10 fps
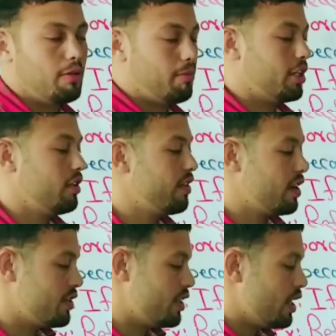But if
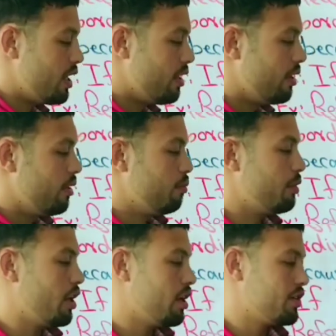I say
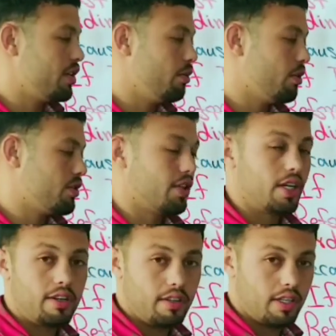because he was
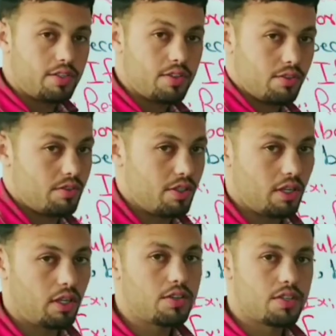careless, Zia
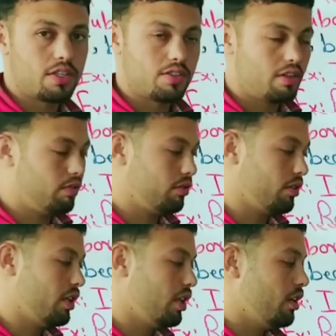lost his cell phone.